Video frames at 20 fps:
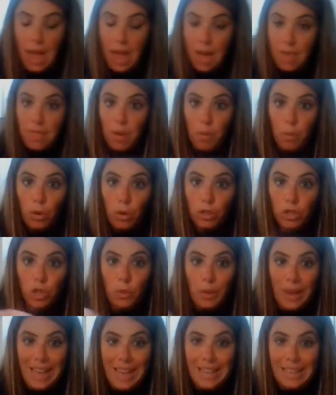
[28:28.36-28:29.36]
and then we'll
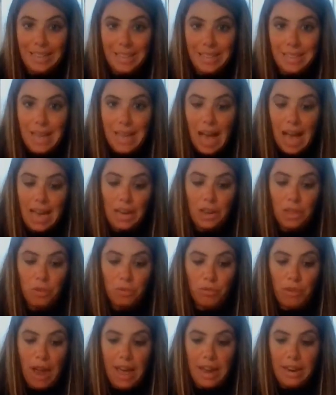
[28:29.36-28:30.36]
do inside the
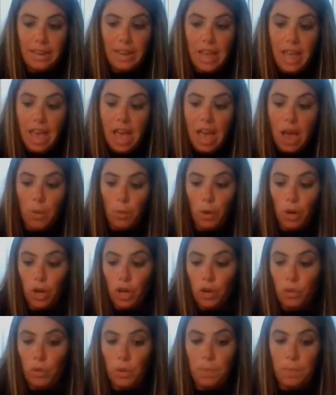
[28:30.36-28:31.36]
red. And we're
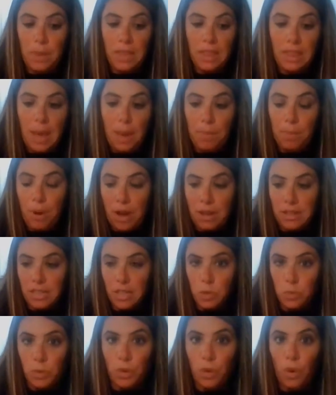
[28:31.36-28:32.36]
going to repeat that
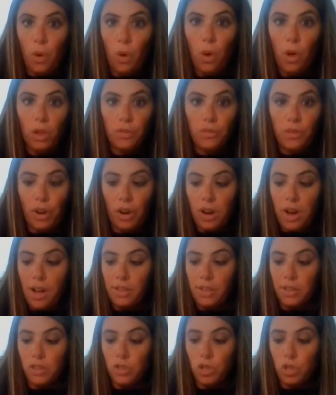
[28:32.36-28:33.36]
process with all of our
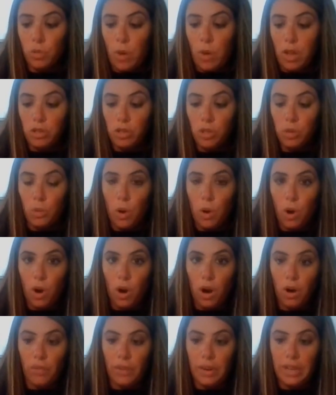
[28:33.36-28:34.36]
colors. So I'll do
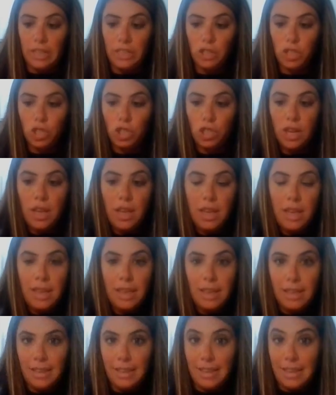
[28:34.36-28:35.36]
orange,
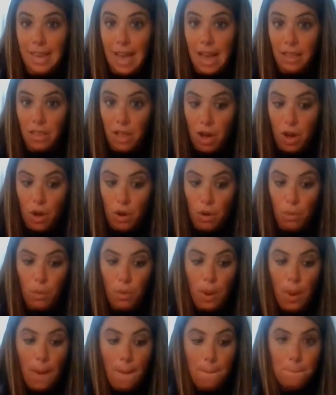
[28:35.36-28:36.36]
yellow,
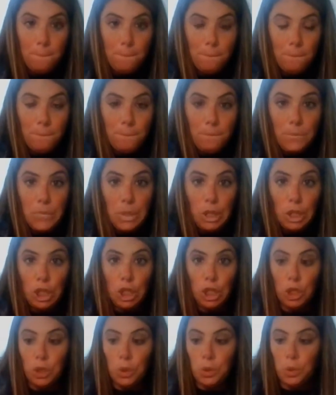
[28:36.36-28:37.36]

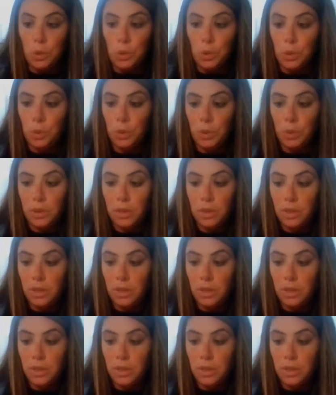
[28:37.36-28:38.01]
blue,